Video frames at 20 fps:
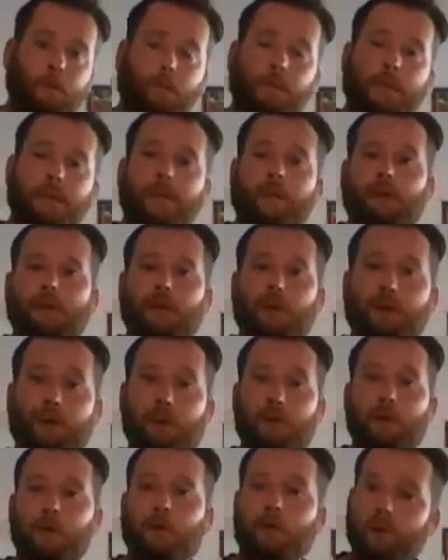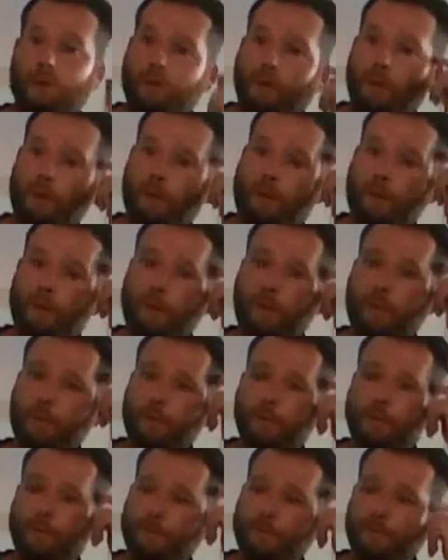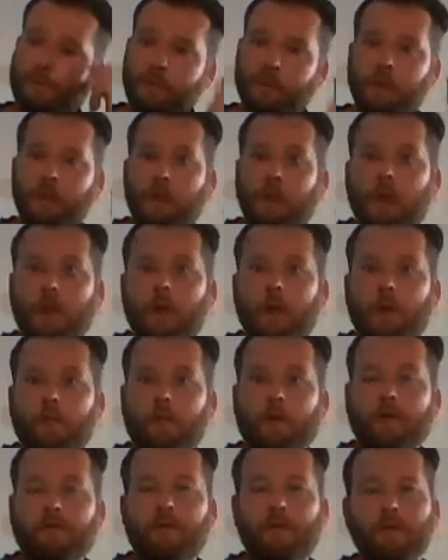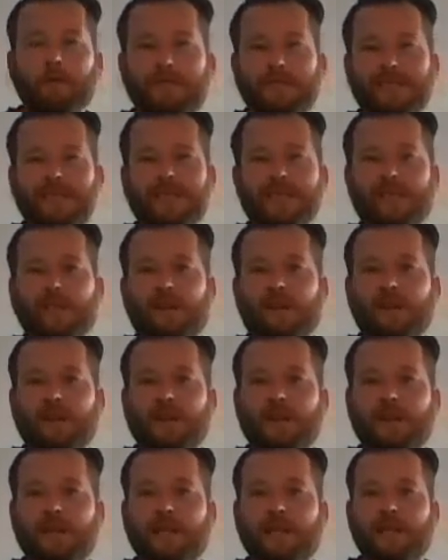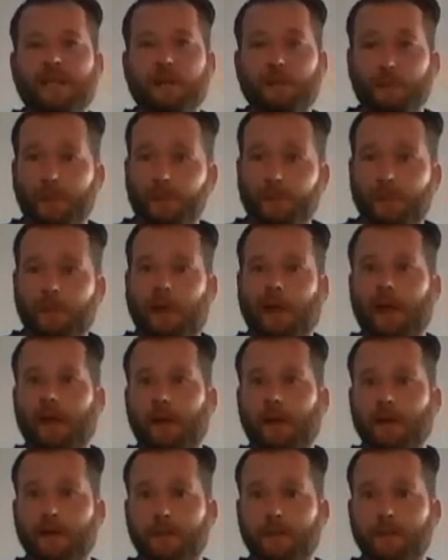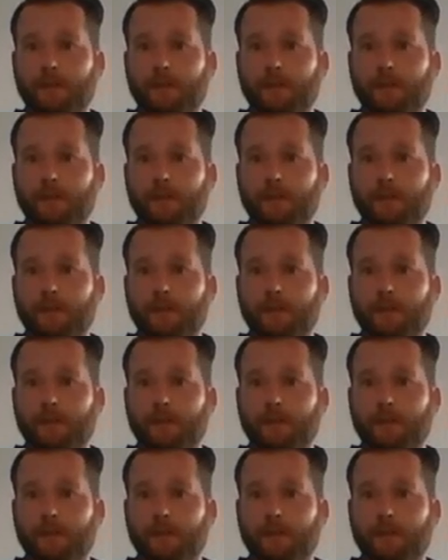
picture a good quality poo, but if it was inside a shopping bag,